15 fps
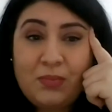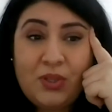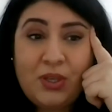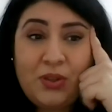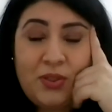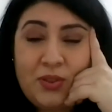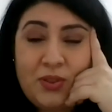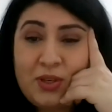
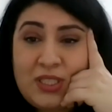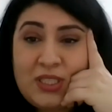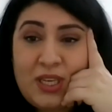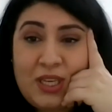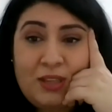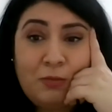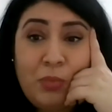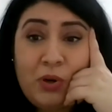
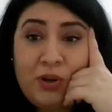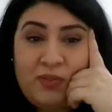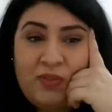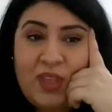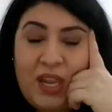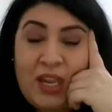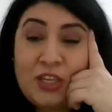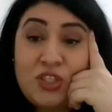30th
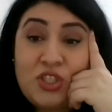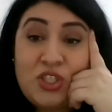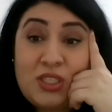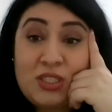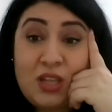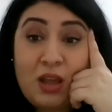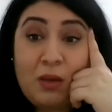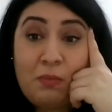birthday and
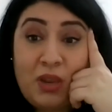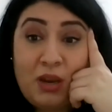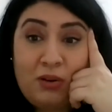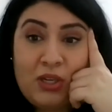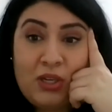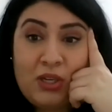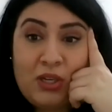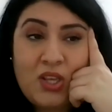she's not
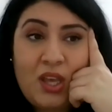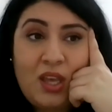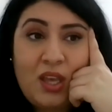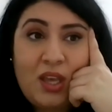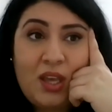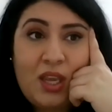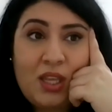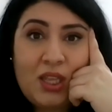married,
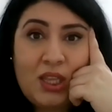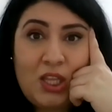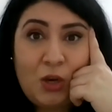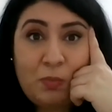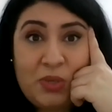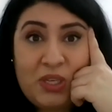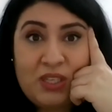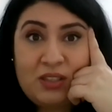in the
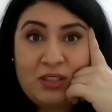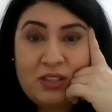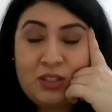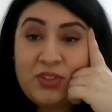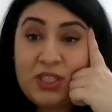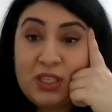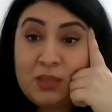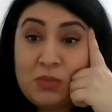opinion
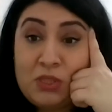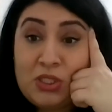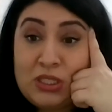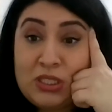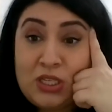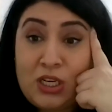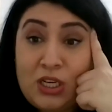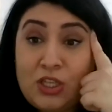of the
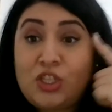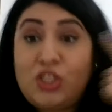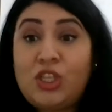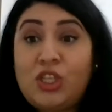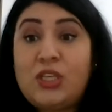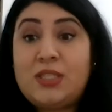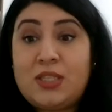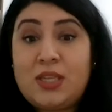community,
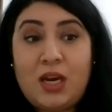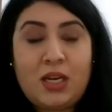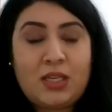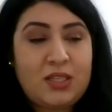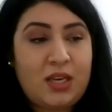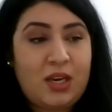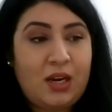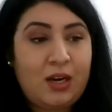she is not
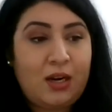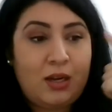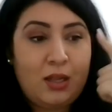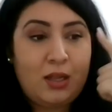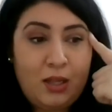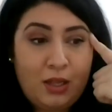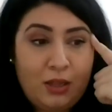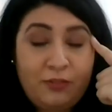a
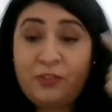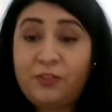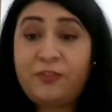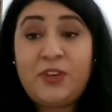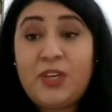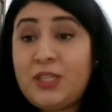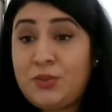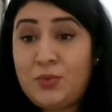
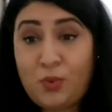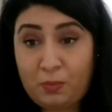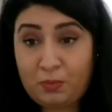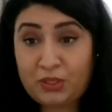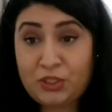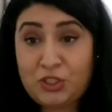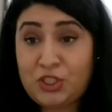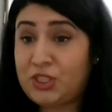fulfilled
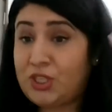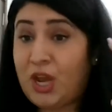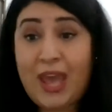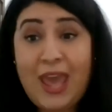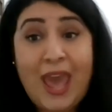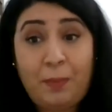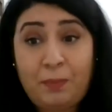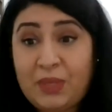woman, she's not
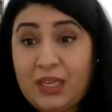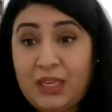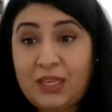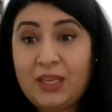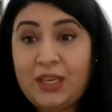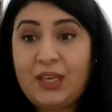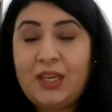happy.